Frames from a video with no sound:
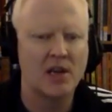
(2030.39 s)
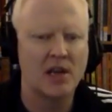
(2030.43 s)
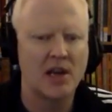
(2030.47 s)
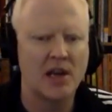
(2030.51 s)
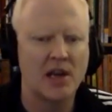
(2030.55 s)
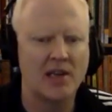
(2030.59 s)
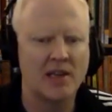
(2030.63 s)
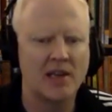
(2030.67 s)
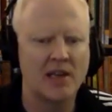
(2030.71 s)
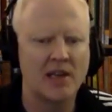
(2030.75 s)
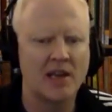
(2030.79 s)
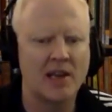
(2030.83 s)

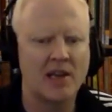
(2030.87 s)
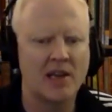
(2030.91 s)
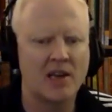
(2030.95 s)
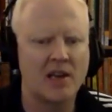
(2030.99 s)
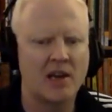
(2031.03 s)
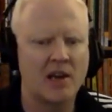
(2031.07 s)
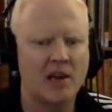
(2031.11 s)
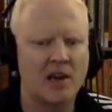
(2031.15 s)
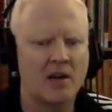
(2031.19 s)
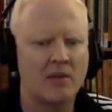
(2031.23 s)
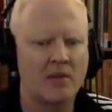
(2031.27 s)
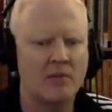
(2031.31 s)
And
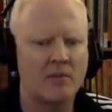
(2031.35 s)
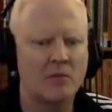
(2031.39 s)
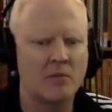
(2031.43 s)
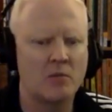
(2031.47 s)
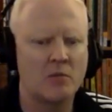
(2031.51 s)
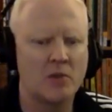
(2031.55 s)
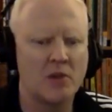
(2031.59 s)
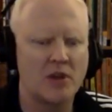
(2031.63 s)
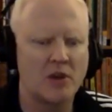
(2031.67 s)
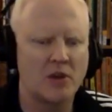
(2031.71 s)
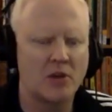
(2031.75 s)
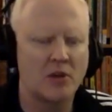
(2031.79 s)
then
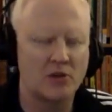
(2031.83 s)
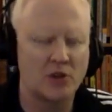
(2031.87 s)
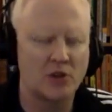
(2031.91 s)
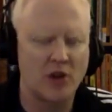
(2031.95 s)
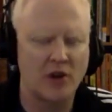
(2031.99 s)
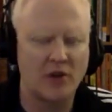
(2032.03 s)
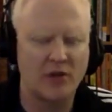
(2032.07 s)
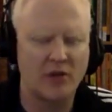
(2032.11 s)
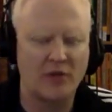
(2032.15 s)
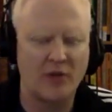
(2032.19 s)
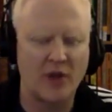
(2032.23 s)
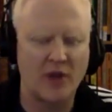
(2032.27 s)
we go try
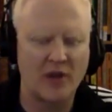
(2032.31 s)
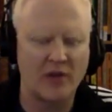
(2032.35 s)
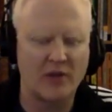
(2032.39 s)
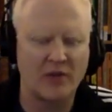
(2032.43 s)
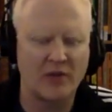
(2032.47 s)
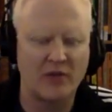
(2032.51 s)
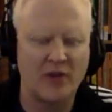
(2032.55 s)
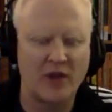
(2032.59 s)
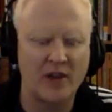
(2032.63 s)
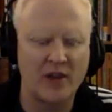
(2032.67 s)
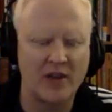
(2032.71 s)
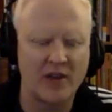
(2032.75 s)
to find
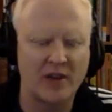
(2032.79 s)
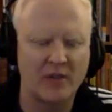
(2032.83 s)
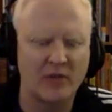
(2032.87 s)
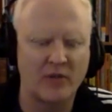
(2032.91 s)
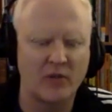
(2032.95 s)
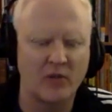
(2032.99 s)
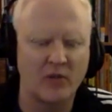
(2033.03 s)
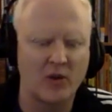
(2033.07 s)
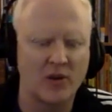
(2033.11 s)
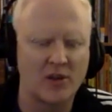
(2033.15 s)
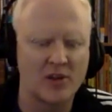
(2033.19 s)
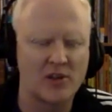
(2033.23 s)
funding
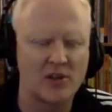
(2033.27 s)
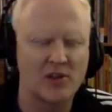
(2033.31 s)
for it.